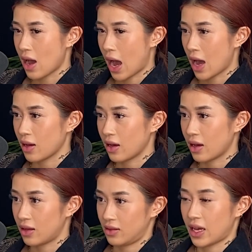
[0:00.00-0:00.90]
I
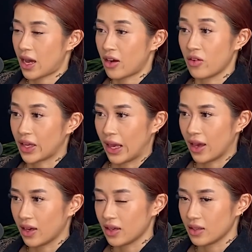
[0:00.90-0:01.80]
don't
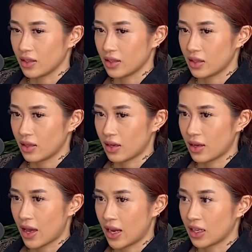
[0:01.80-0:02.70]
get
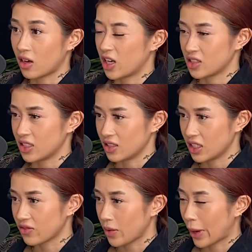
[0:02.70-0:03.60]
any
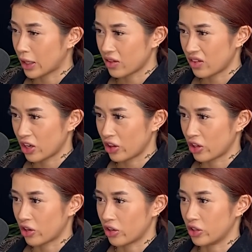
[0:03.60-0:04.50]
hostility from any of the
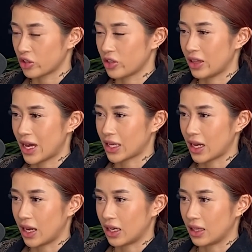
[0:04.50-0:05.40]
other girls, or, like,
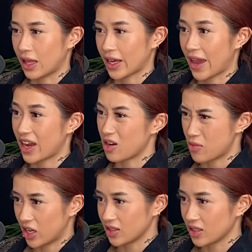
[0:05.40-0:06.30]
any, like,
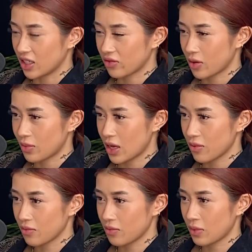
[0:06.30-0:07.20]
animosity from
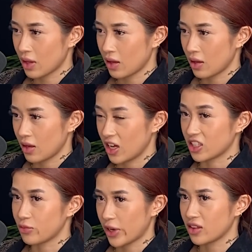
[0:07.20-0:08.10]
them.
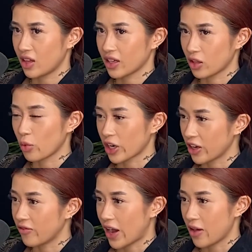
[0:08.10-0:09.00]
It's made, like, the work
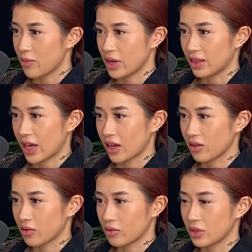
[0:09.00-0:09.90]
environment,
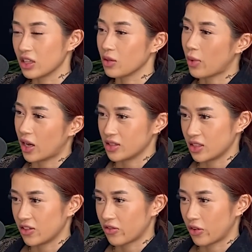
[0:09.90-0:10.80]
like, really
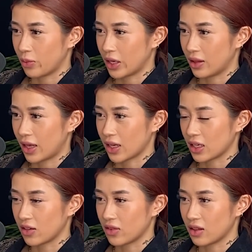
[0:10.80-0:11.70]
positive for me. Like,
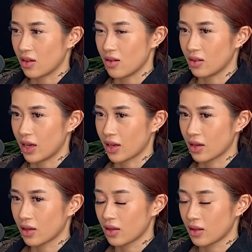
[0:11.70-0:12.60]
even though,
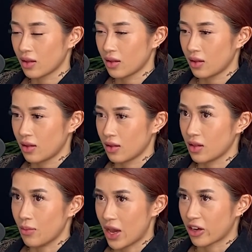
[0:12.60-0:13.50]
like,
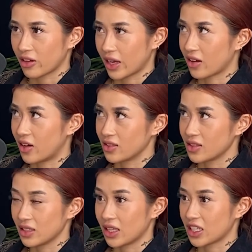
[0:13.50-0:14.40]
the men are, like,
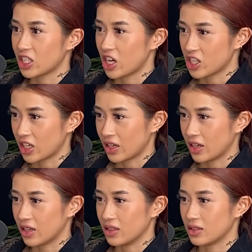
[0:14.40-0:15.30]
constantly, like, touching
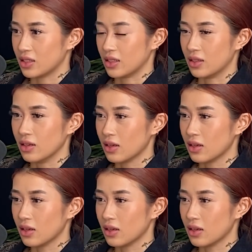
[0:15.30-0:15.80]
us and